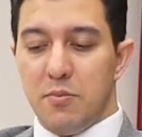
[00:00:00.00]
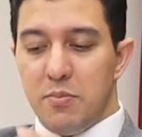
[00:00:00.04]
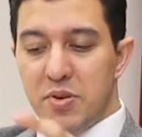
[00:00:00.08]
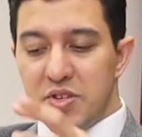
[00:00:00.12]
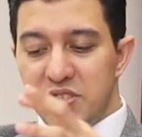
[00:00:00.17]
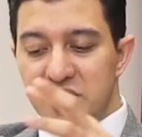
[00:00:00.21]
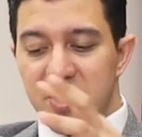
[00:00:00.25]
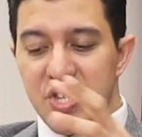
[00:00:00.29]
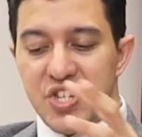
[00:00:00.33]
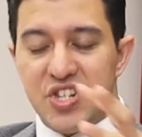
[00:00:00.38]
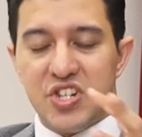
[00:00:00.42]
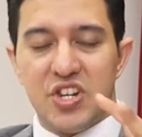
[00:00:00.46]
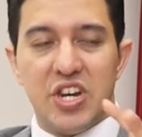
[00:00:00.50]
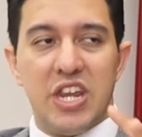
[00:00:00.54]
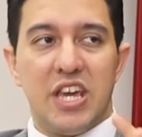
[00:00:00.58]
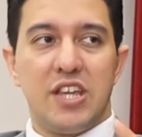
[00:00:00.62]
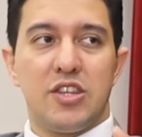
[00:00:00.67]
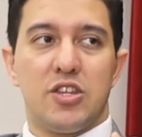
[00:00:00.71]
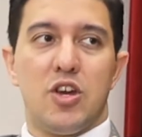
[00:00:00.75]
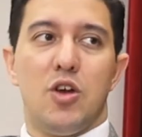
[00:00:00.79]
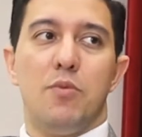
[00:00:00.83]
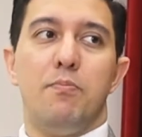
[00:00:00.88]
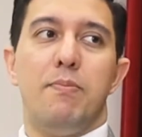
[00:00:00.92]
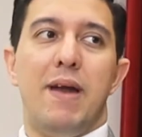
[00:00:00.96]

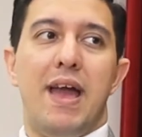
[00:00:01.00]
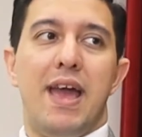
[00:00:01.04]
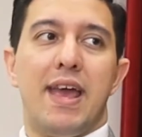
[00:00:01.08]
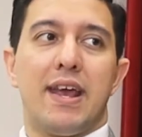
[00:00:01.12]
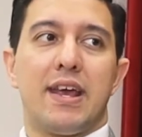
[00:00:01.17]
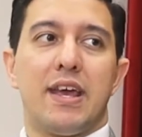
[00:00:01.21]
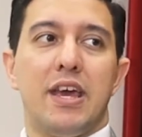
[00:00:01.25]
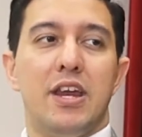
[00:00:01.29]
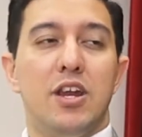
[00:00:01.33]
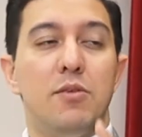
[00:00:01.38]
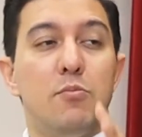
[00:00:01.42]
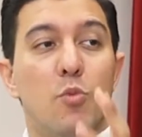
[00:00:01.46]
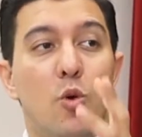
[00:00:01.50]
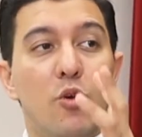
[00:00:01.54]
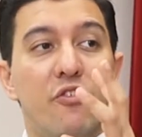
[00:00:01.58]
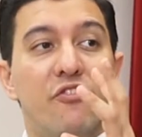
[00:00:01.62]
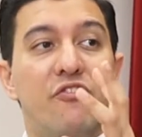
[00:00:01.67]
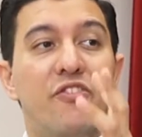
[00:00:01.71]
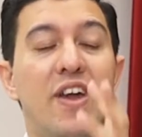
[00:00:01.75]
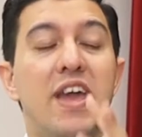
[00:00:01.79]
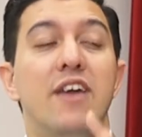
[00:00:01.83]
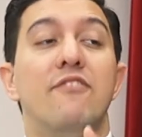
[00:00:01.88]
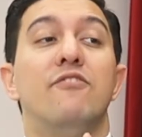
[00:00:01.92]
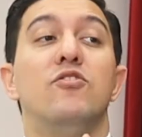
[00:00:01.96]
positioning their bank in a more
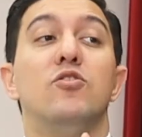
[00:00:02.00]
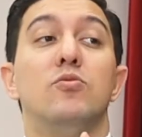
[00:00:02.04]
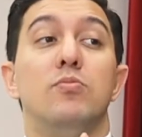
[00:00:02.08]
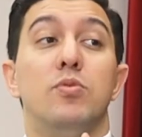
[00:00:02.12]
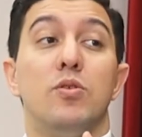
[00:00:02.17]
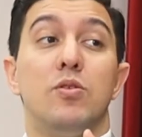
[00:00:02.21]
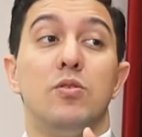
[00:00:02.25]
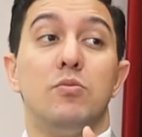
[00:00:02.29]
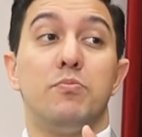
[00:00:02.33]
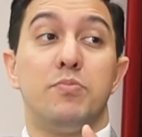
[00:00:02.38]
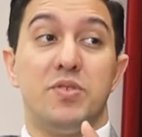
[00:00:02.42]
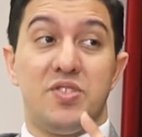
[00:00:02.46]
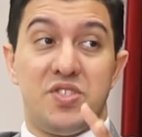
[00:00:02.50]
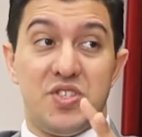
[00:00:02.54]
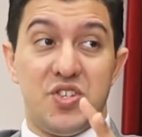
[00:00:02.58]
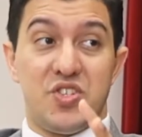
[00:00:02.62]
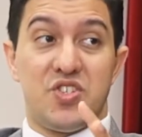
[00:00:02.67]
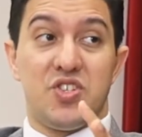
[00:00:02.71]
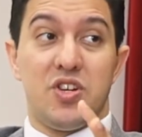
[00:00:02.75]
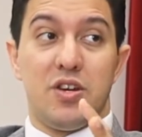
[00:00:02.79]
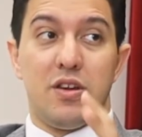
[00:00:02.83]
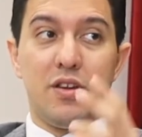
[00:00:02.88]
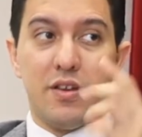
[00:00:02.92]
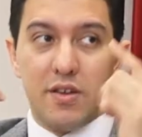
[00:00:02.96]
favorable
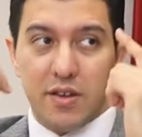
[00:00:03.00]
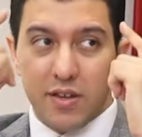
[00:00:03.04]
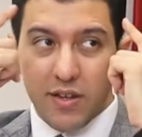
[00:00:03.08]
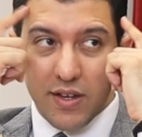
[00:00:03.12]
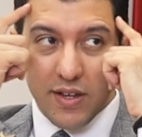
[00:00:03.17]
position